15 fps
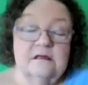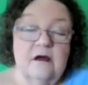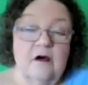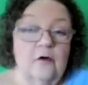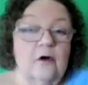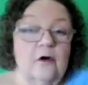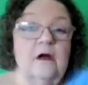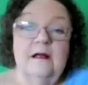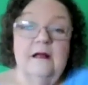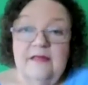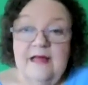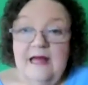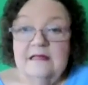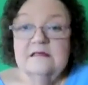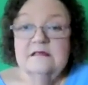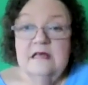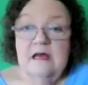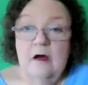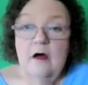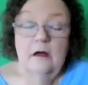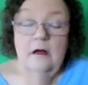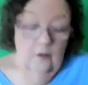So that's the
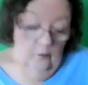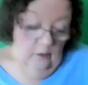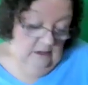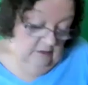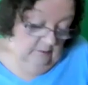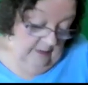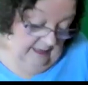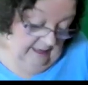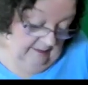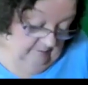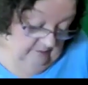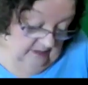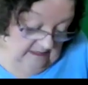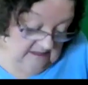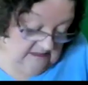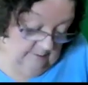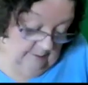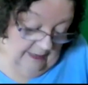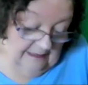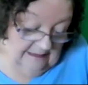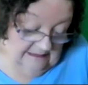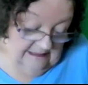ongoing debate. That's the
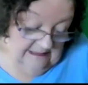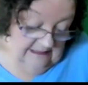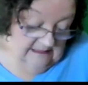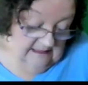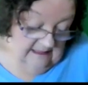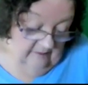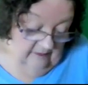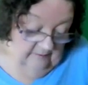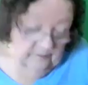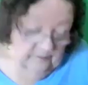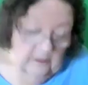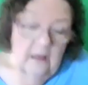politics of it.